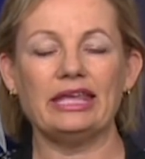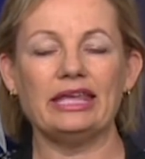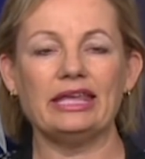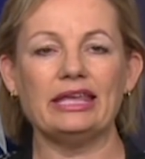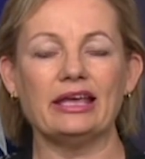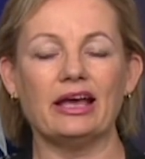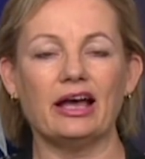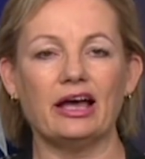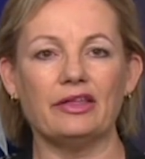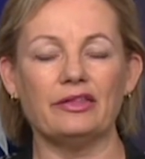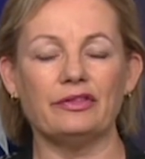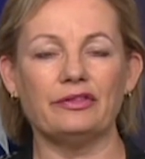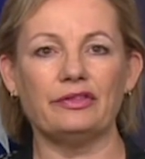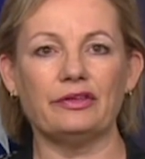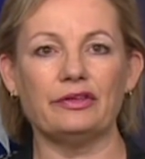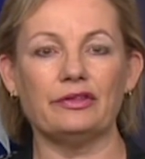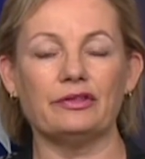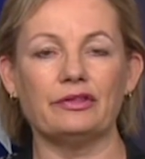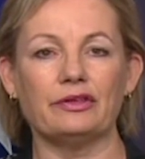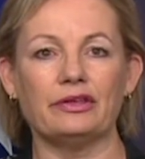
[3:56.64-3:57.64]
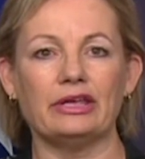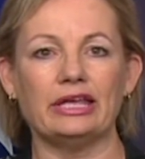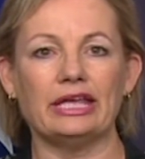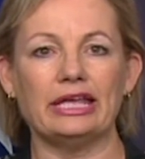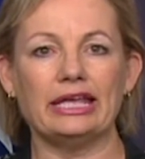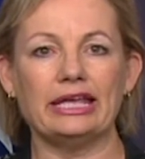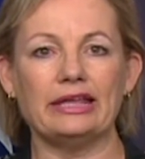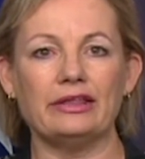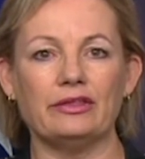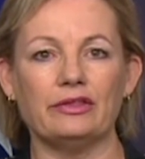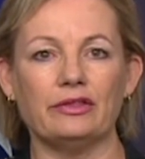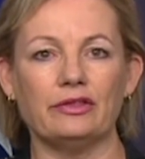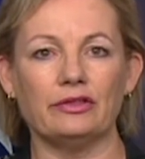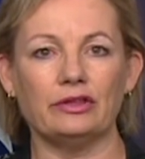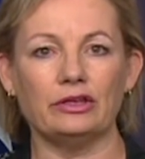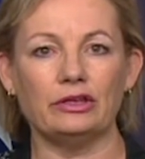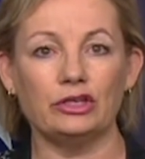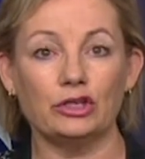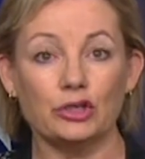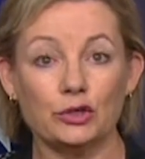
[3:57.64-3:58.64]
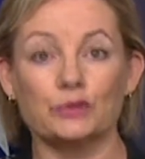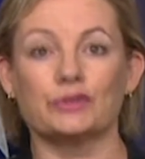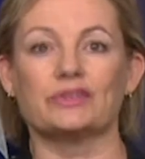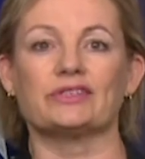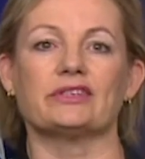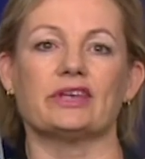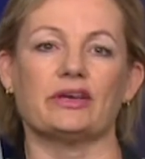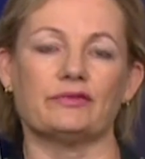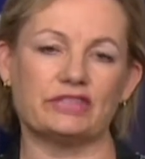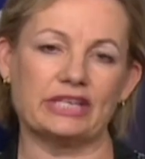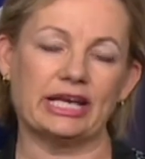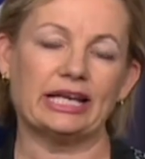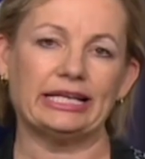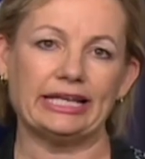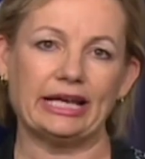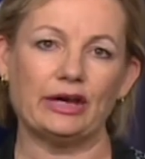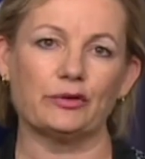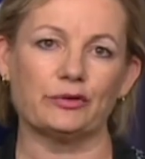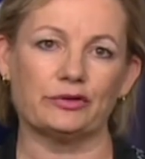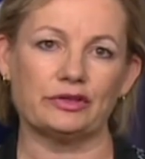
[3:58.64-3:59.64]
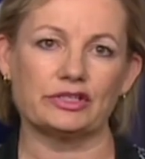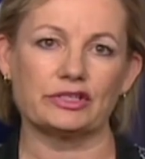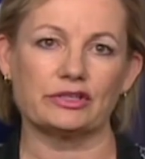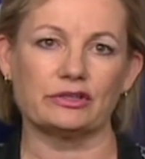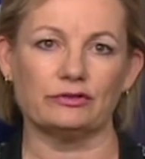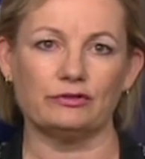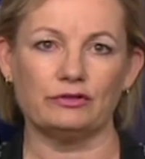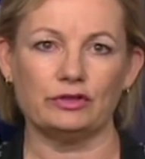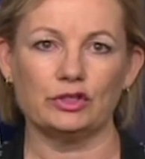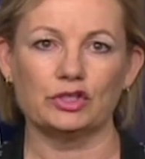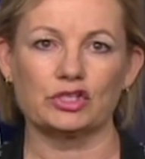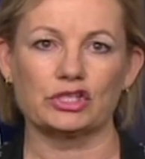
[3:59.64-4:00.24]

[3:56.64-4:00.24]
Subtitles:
the use of telehealth into the